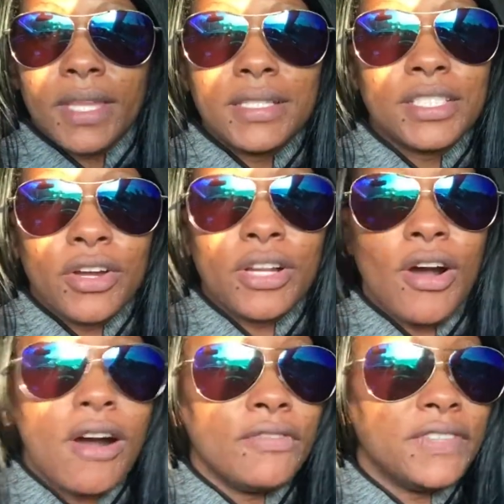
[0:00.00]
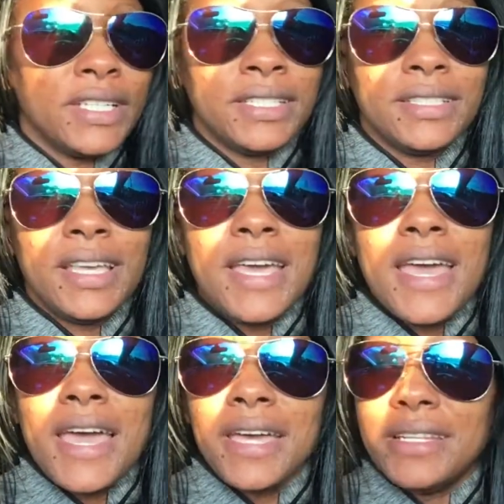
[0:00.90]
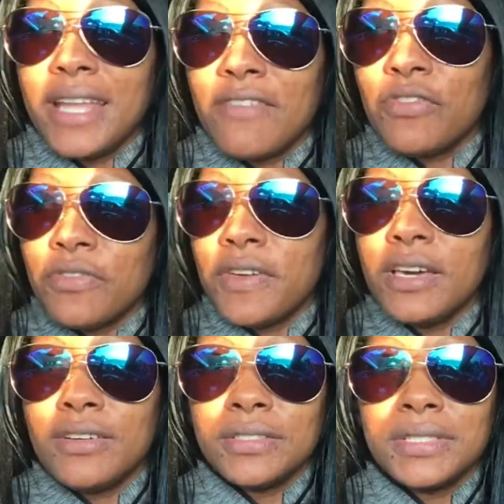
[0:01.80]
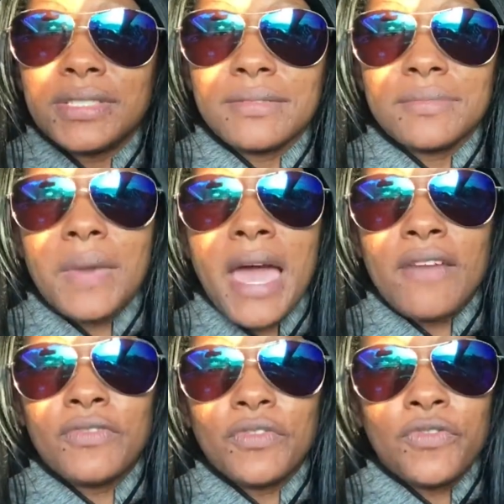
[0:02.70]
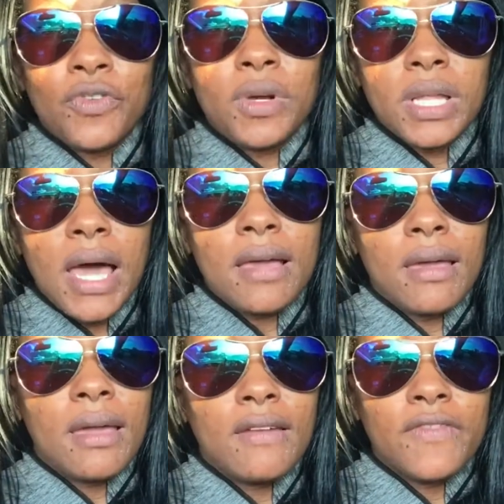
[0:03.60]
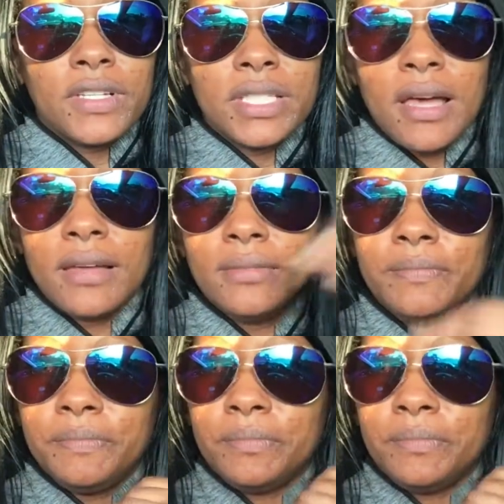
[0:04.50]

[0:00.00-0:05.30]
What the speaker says: Start coughing, and never fails after 4 o'clock every time.